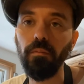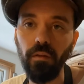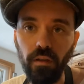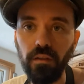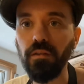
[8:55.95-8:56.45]

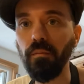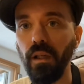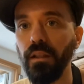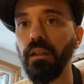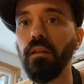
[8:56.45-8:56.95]
blocks and
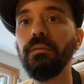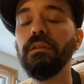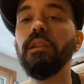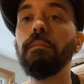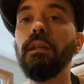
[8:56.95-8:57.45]
binding
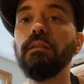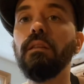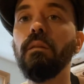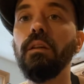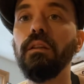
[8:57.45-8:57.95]
obviously makes
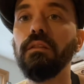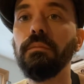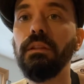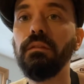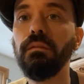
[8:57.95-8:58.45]
it quite an
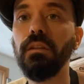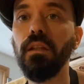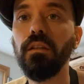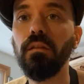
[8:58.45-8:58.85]
expensive neck.